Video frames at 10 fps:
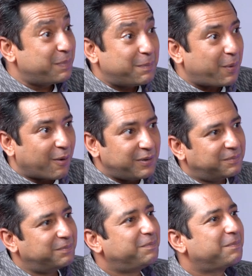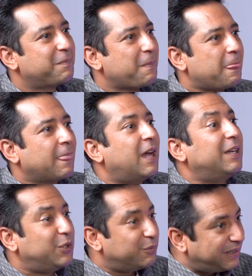a big problem.
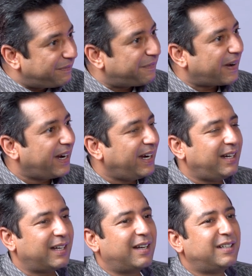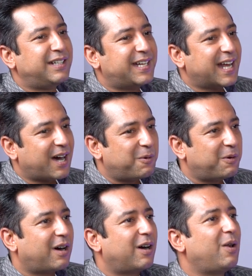You will find
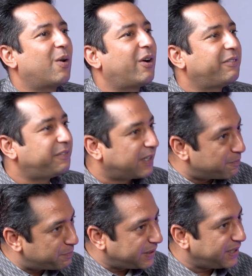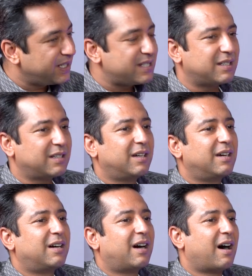now a lot of companies
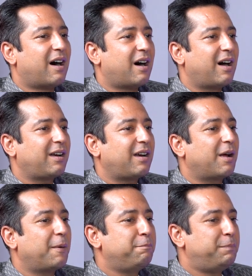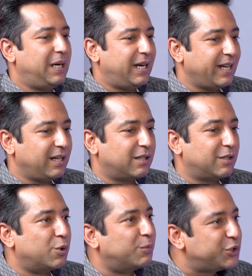are building a
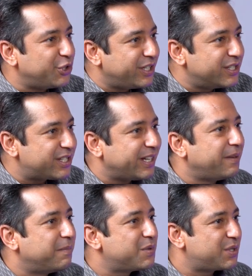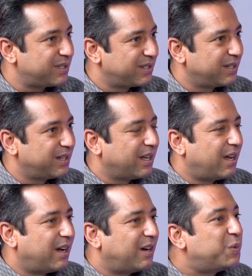homogeneous teams
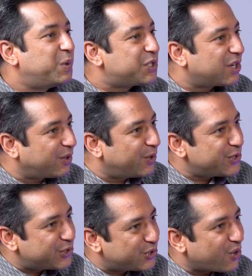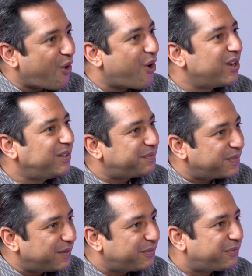which are going to
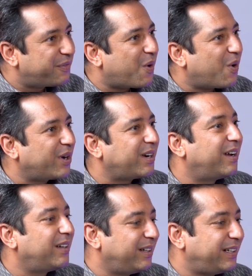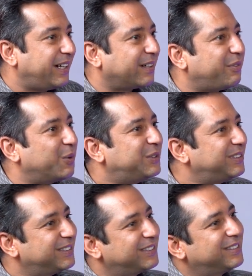solve for data flows.